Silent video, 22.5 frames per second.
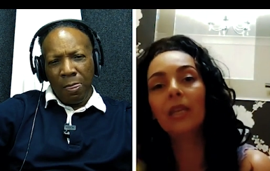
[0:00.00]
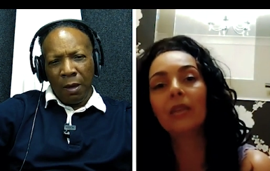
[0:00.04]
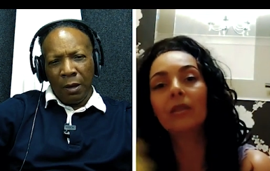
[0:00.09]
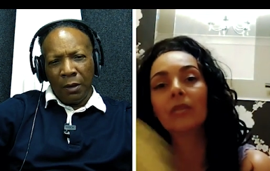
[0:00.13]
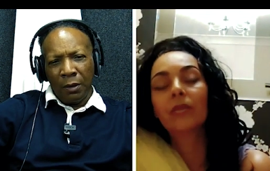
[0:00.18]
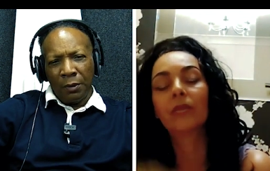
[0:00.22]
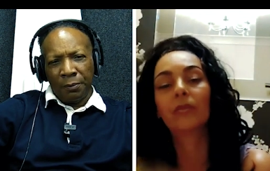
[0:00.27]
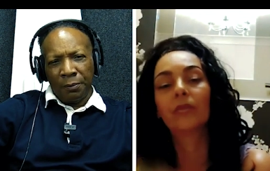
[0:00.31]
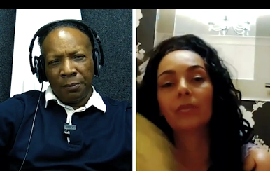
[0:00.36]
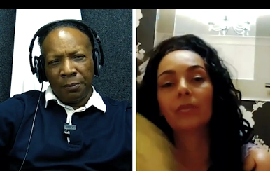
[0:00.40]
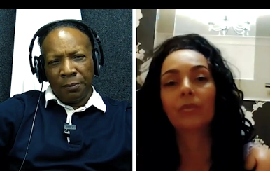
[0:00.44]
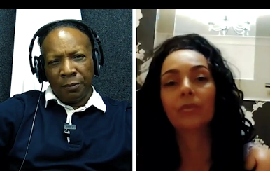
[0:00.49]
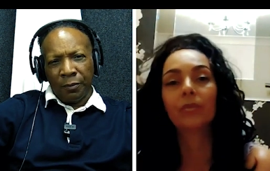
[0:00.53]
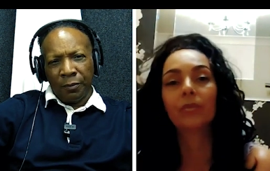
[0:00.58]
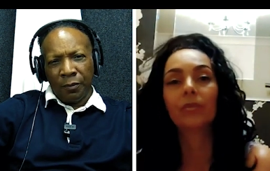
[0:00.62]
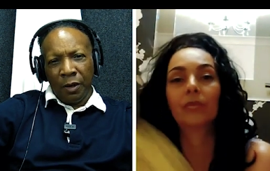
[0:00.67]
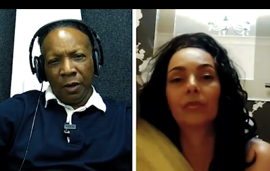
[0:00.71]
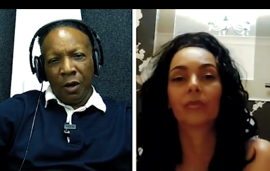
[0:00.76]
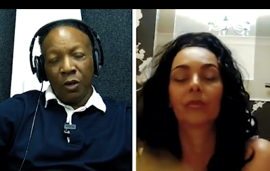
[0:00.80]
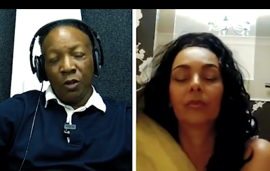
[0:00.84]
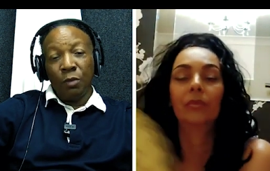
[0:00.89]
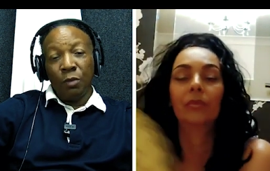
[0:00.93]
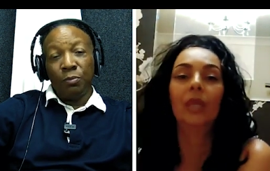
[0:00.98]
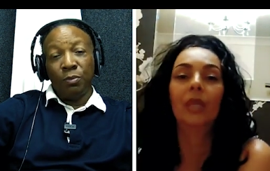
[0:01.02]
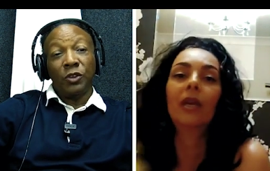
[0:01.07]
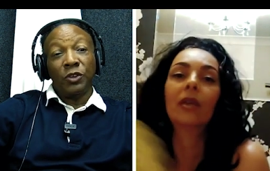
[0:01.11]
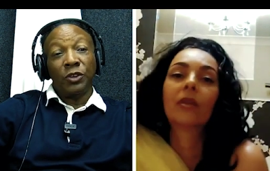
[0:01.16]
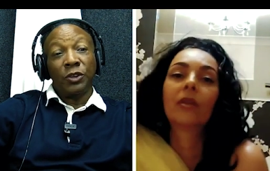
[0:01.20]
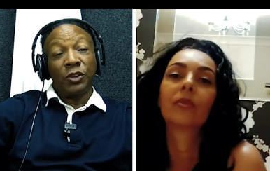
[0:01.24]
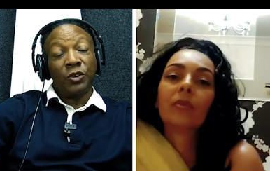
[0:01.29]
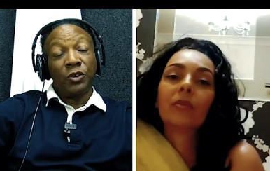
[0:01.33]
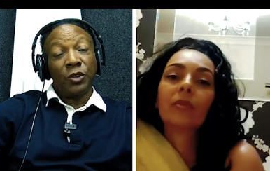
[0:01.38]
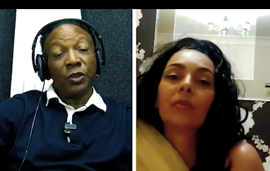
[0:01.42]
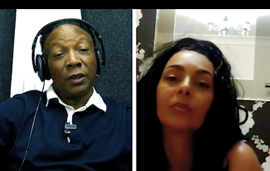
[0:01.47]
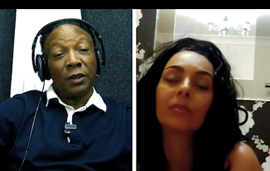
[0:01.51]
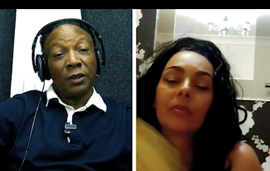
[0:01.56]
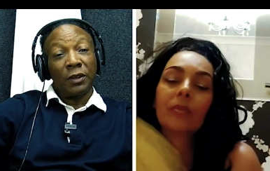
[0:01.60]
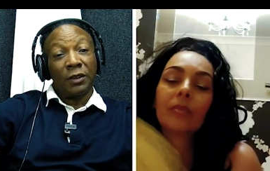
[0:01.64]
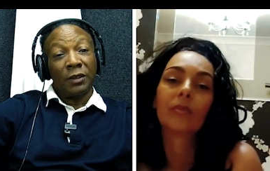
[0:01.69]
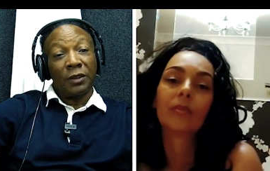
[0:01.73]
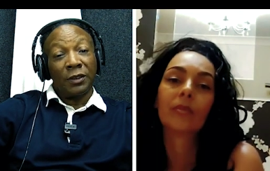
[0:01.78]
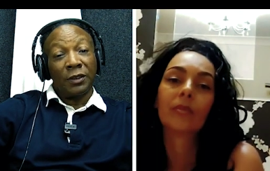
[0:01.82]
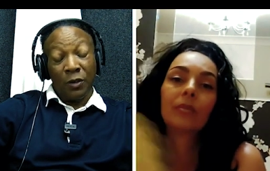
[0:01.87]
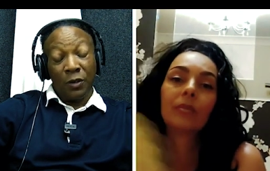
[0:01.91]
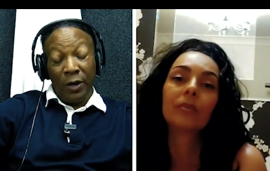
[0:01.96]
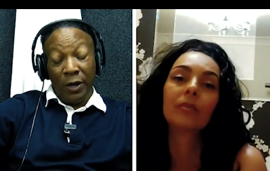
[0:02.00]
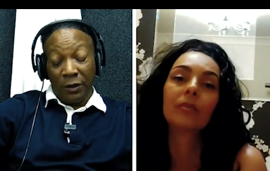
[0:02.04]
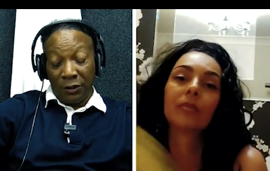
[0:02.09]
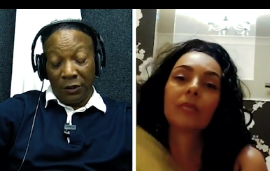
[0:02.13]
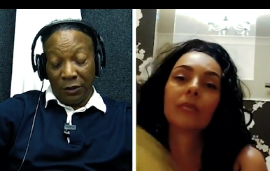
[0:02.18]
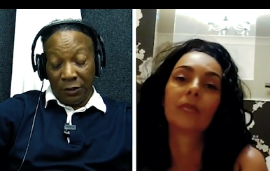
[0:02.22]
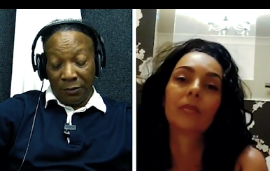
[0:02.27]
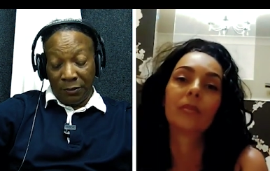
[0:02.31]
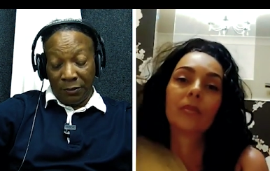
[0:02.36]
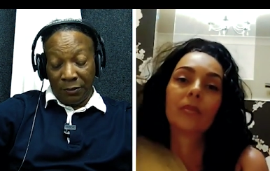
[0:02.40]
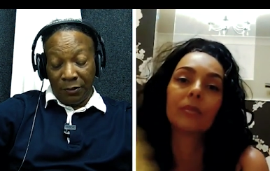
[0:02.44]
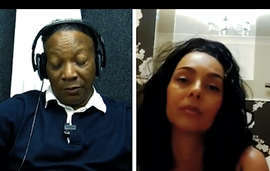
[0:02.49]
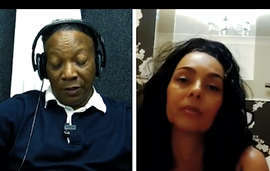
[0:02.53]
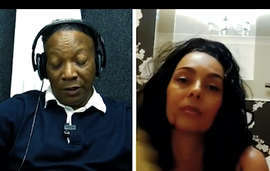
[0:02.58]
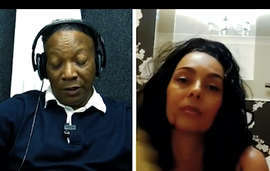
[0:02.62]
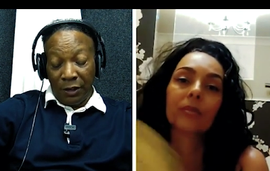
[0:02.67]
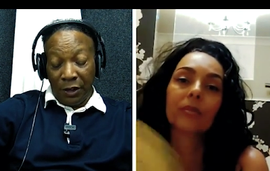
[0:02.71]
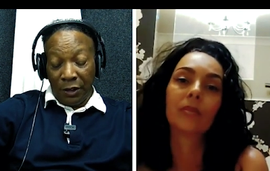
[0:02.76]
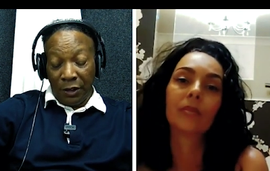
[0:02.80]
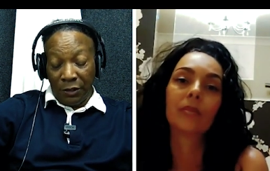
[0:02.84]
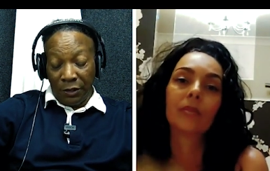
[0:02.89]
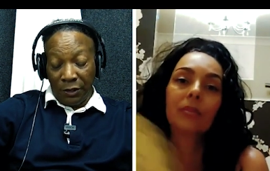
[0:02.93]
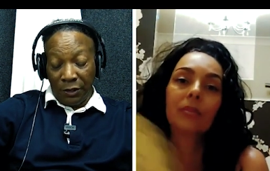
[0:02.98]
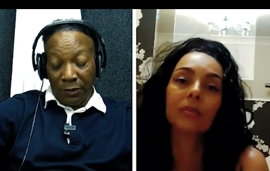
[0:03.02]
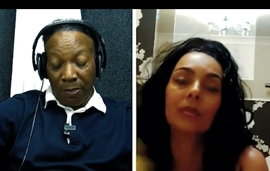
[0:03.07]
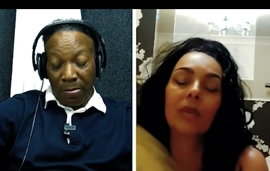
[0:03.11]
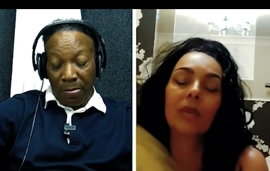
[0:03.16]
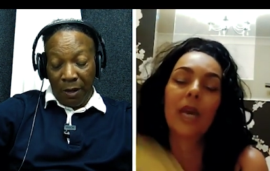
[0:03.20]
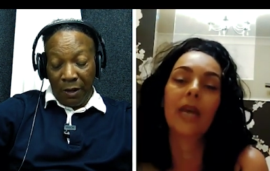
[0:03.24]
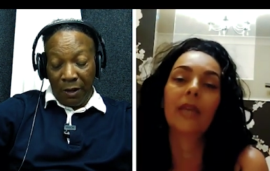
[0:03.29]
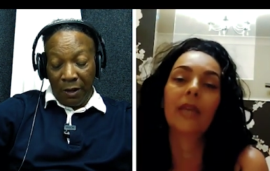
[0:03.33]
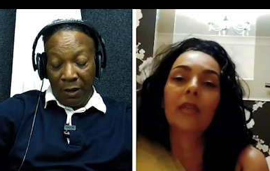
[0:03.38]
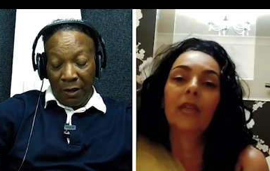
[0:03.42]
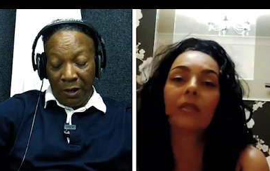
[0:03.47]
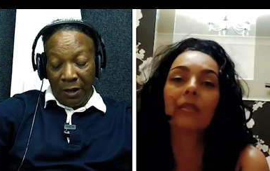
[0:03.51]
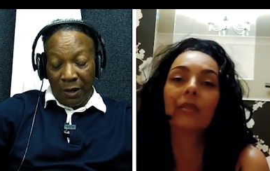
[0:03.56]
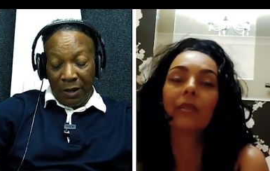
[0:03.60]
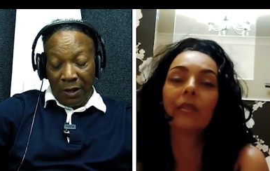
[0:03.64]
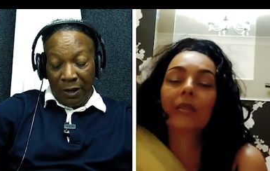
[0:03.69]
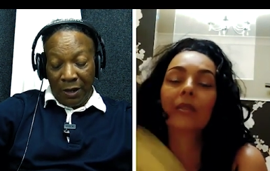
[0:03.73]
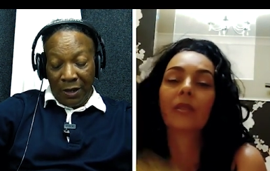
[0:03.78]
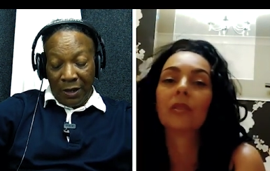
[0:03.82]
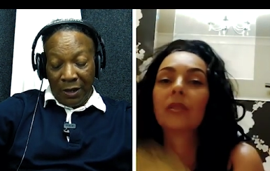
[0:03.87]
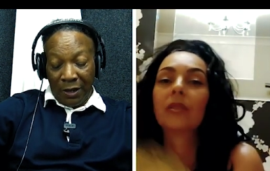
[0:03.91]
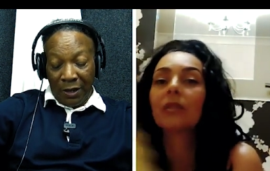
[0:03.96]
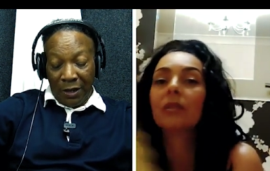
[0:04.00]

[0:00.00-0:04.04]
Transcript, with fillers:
Speaker 1: Me. Oh, you produced yeah. the track. Great. Fantastic. I did.